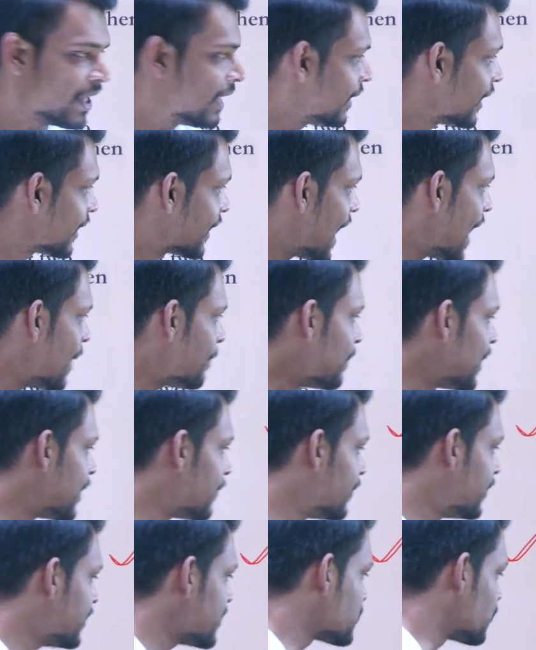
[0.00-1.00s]
and the gap
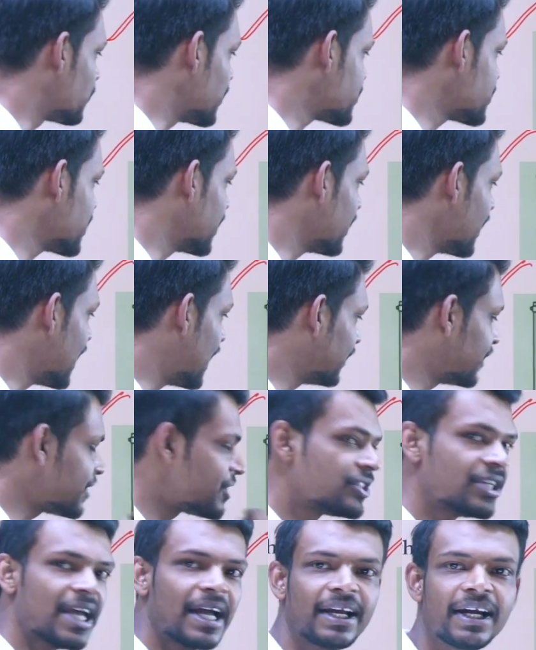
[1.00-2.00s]
between this vessel and
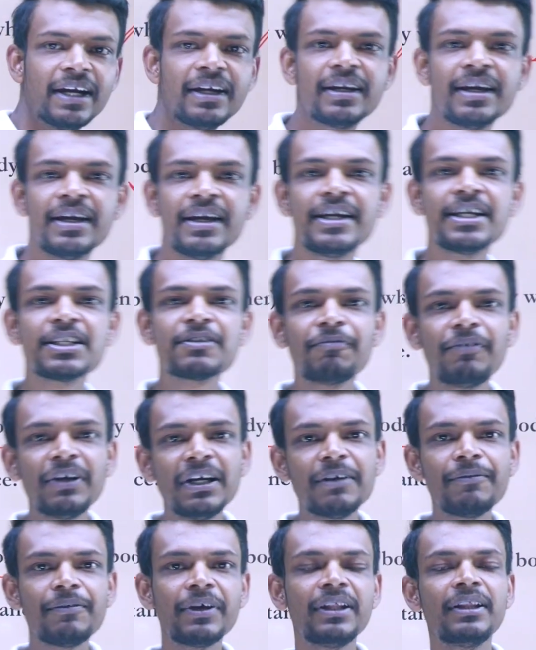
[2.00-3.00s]
this jacket is
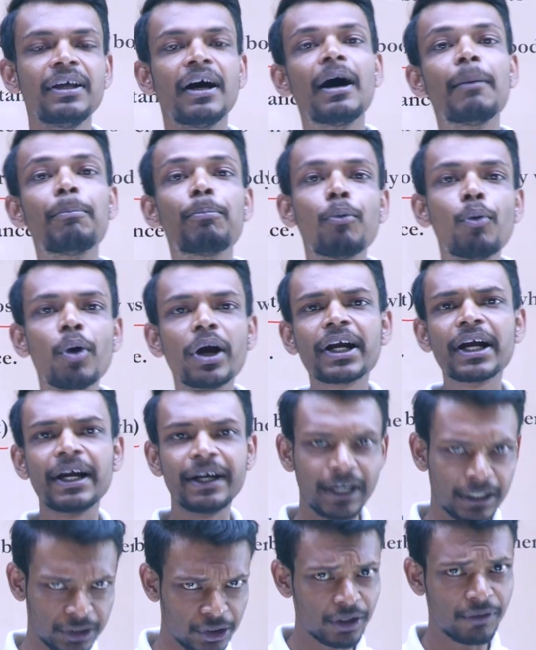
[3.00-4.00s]
filled with a poor
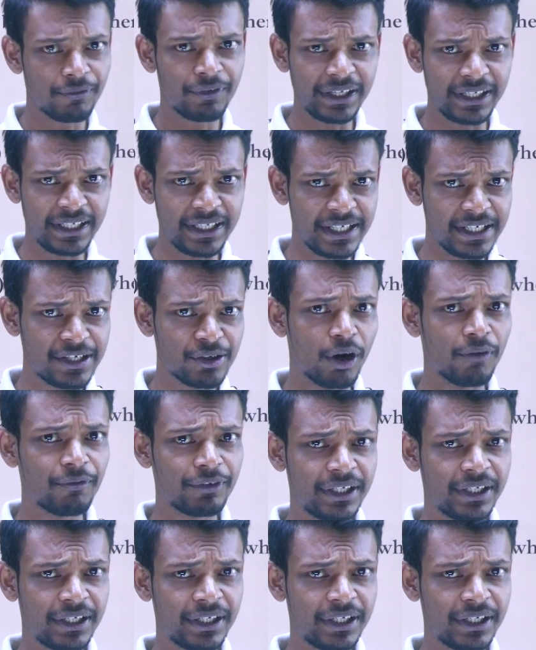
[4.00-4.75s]
conductor of heat,